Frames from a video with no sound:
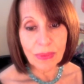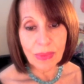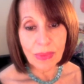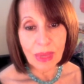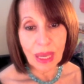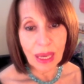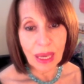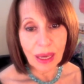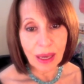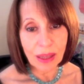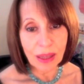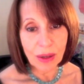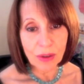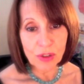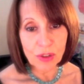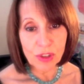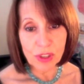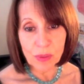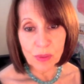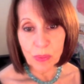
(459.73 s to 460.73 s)
It cannot
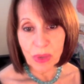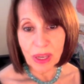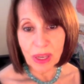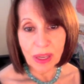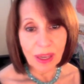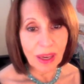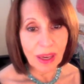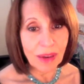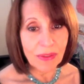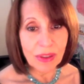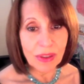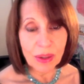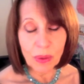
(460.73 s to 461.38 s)
just be given